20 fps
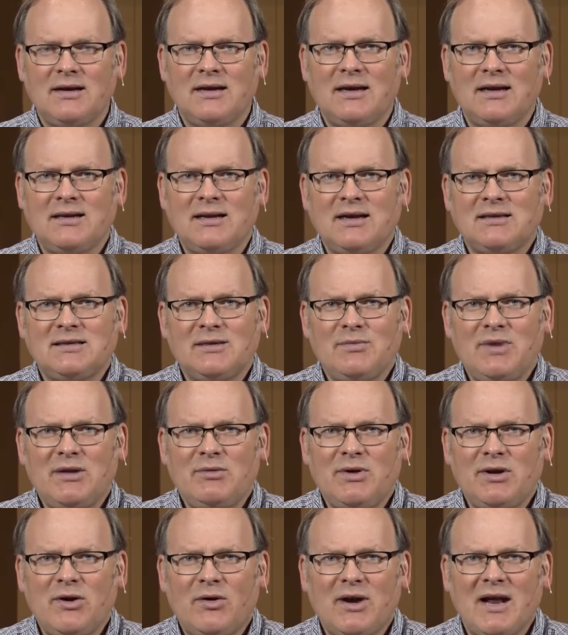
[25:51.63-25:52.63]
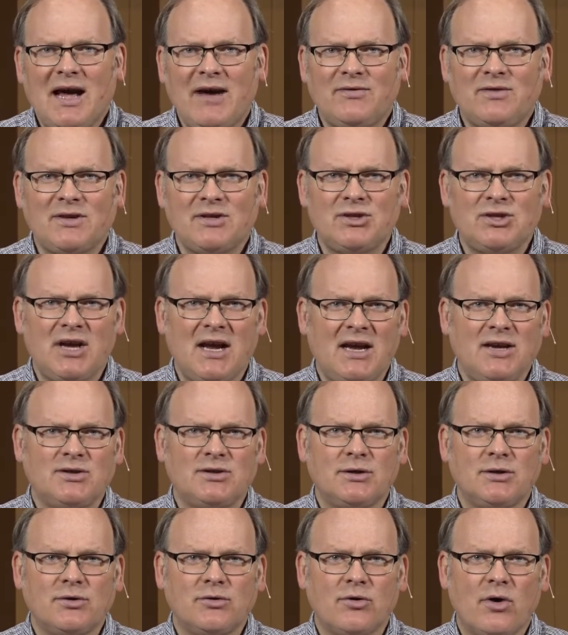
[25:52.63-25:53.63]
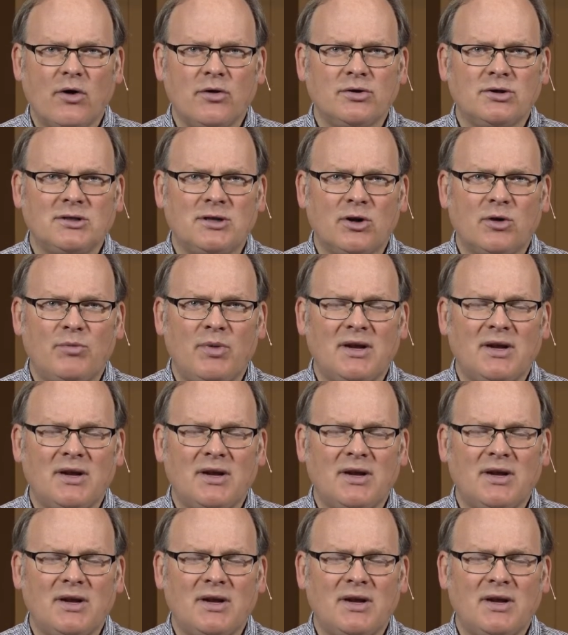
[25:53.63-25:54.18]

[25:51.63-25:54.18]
It doesn't mean we don't have to change and grow still,